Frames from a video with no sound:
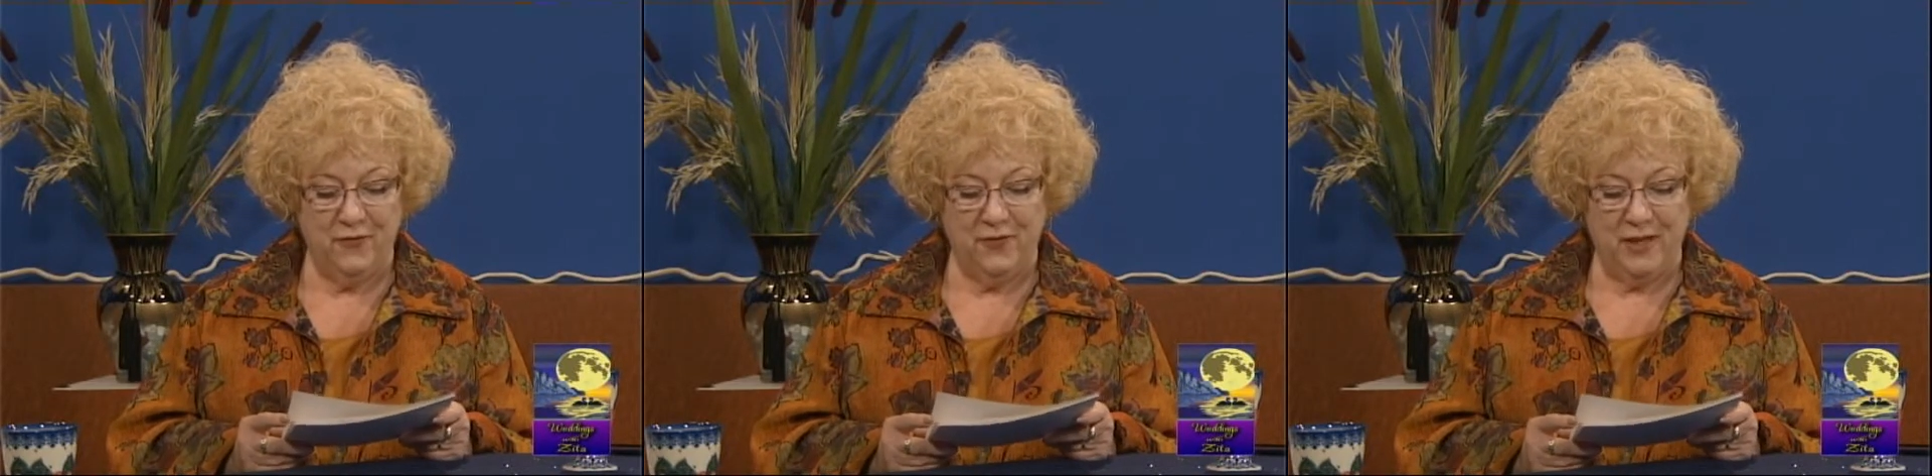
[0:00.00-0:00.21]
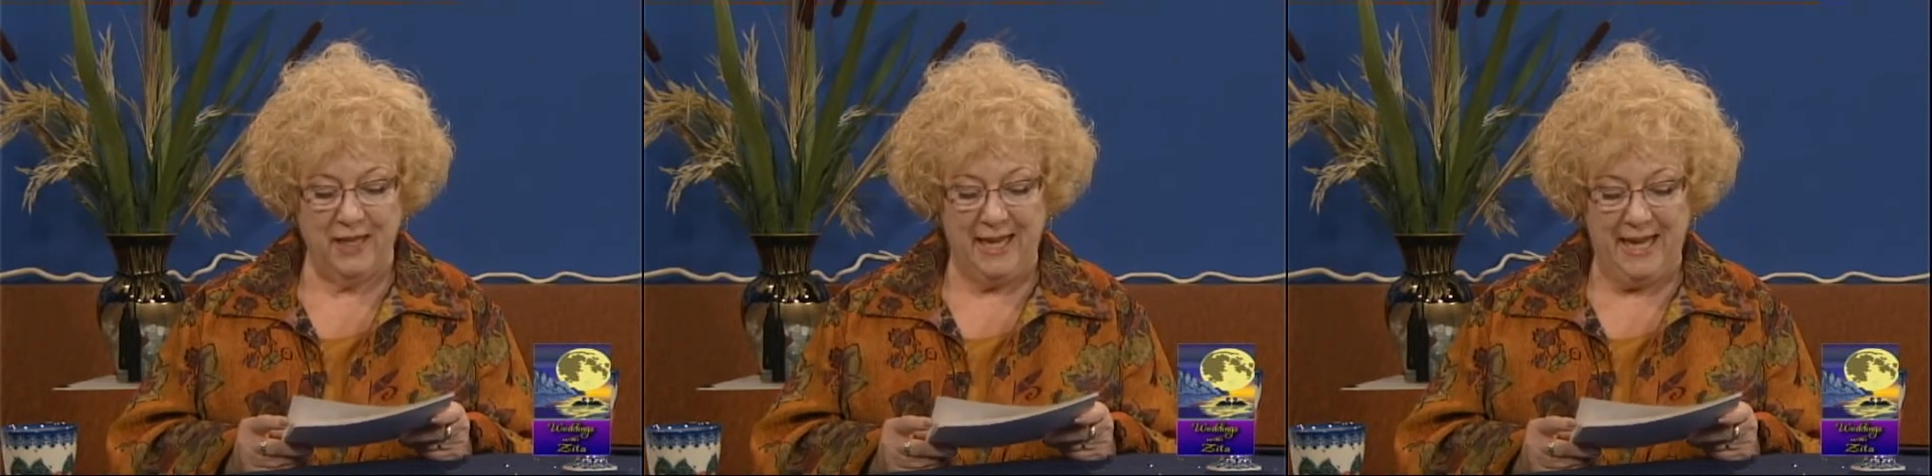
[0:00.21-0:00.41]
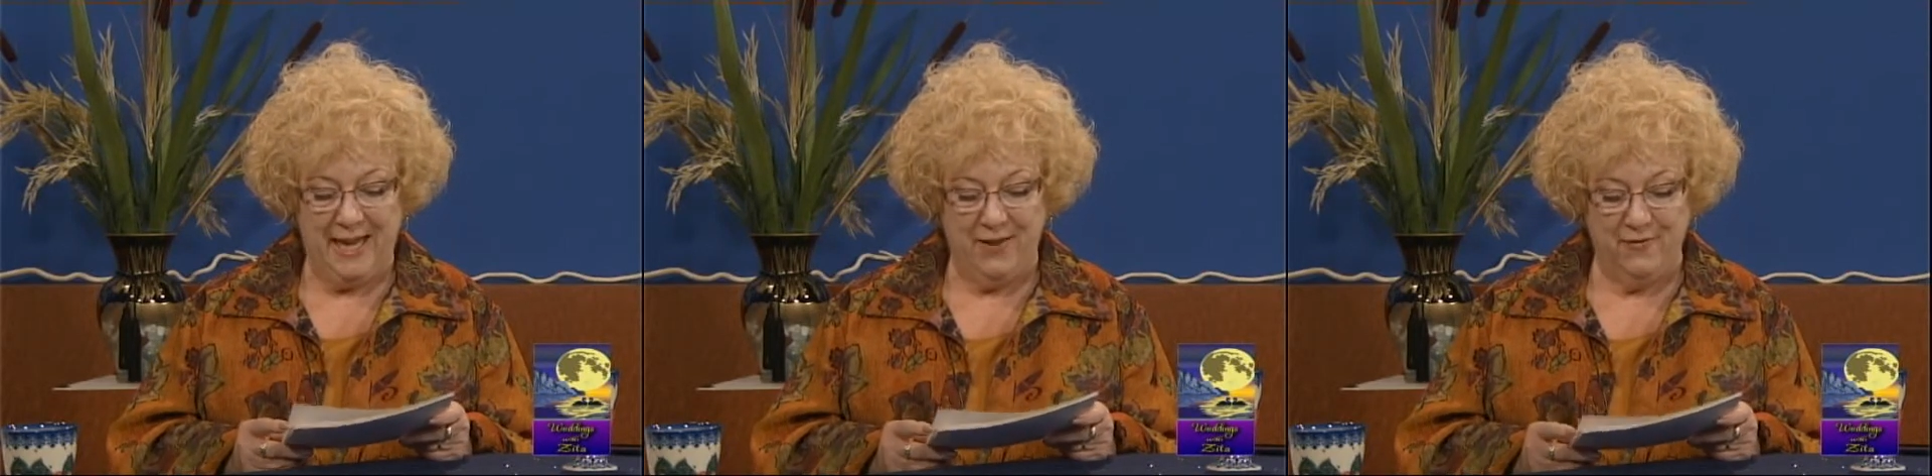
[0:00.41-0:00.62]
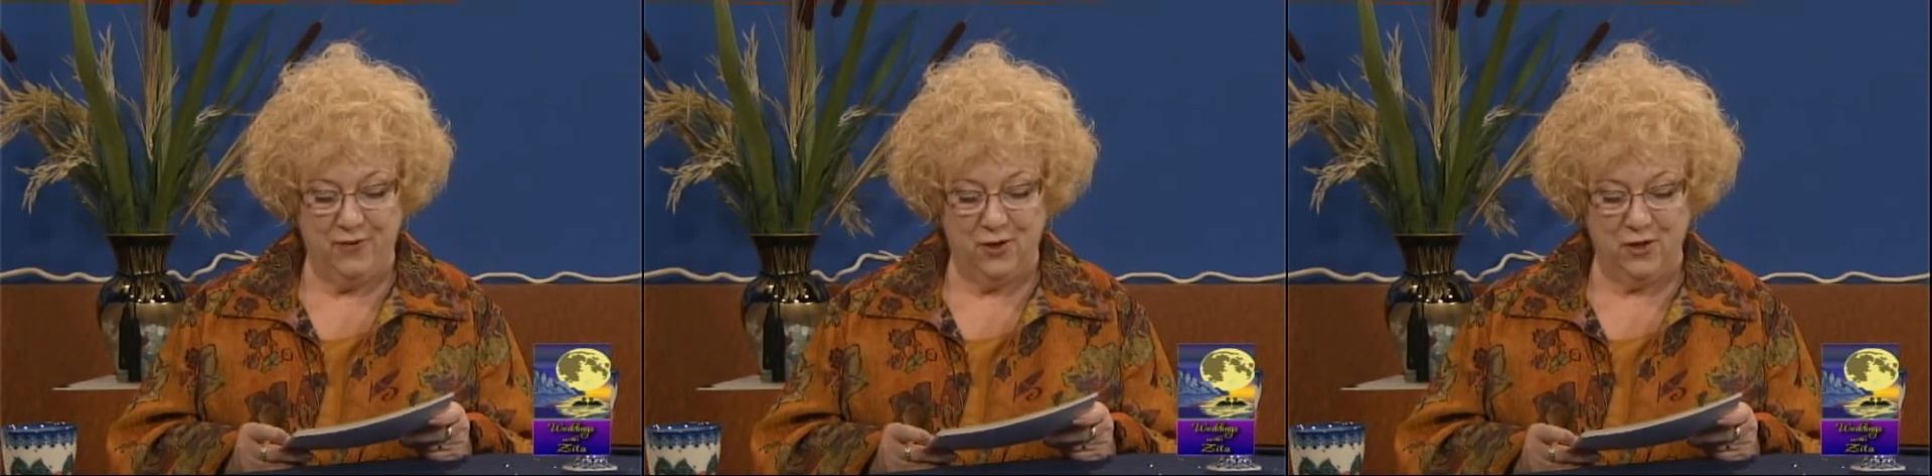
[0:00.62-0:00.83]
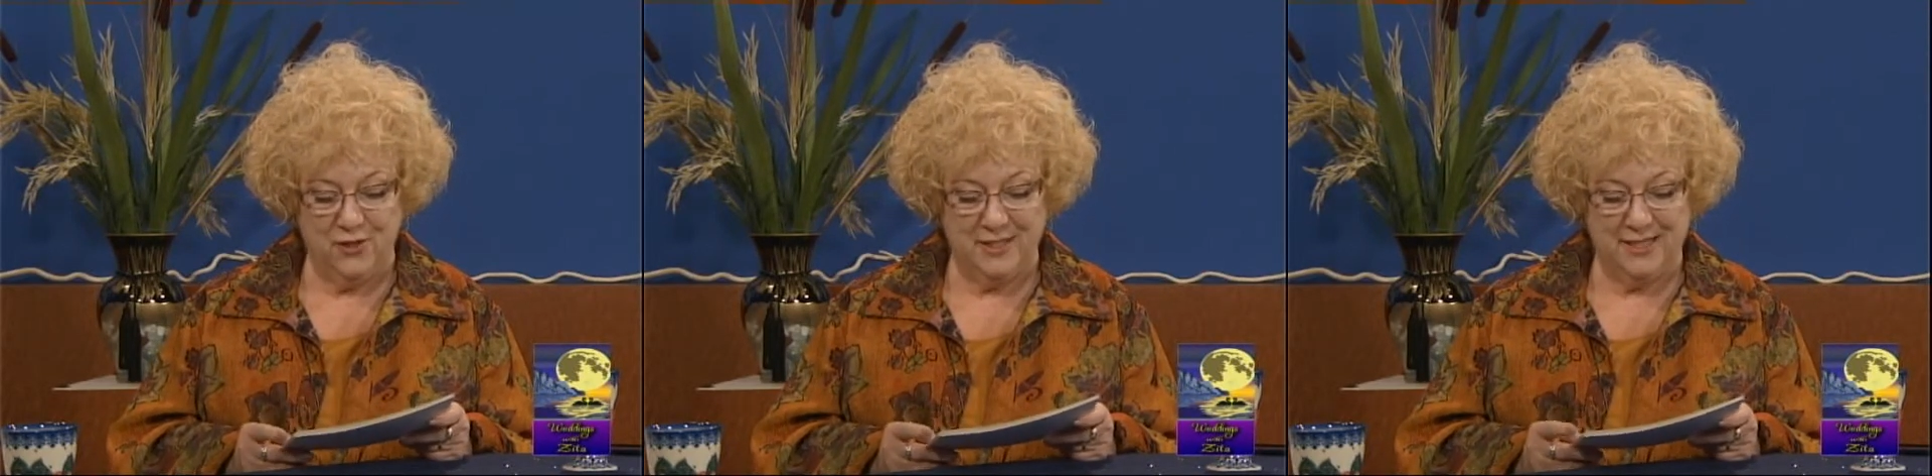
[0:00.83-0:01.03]

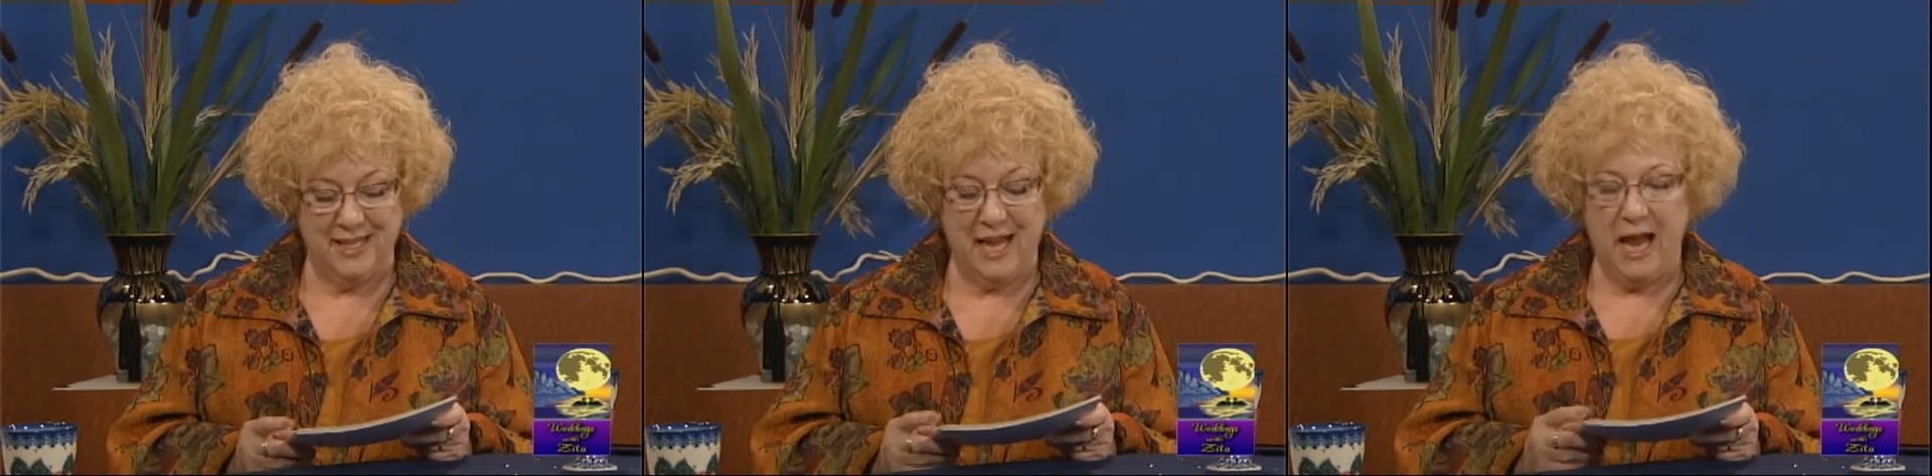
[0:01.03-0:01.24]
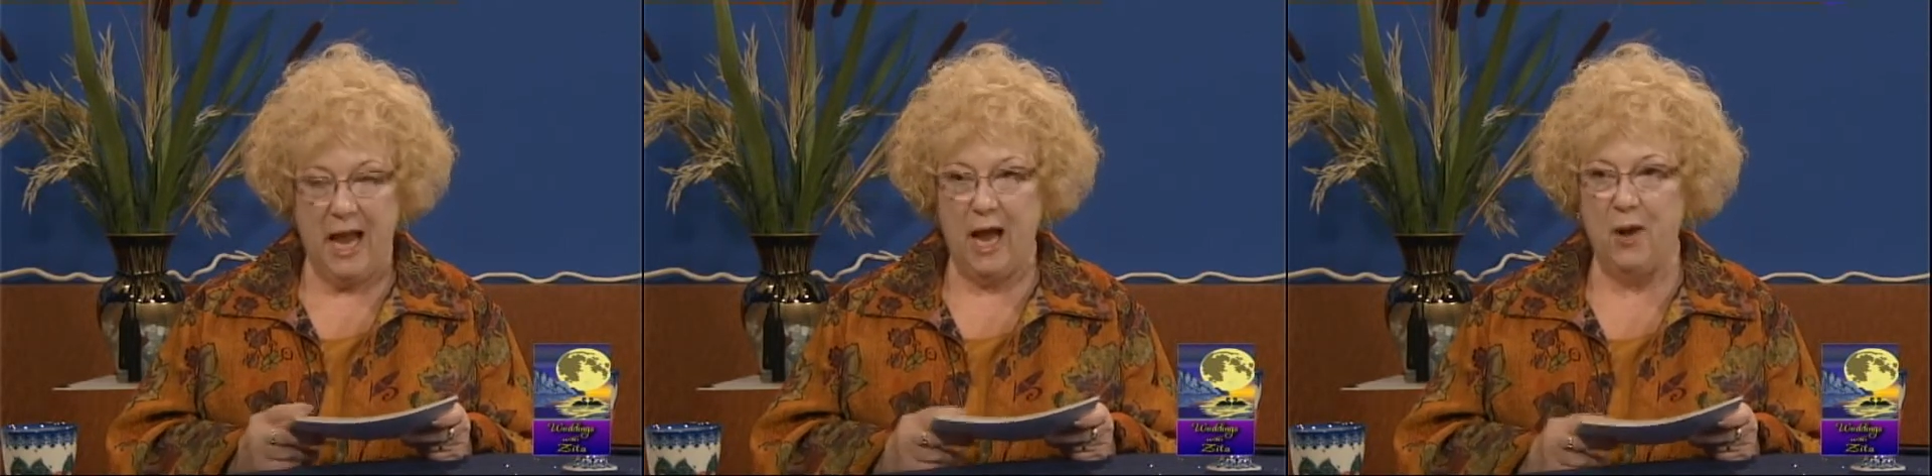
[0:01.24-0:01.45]
flavors.